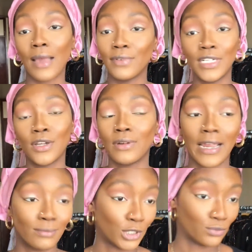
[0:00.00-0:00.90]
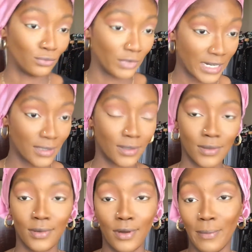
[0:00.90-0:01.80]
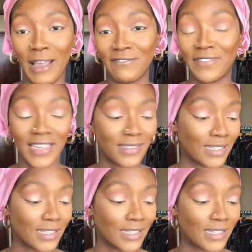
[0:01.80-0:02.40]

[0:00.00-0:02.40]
I really don't like much red on my face.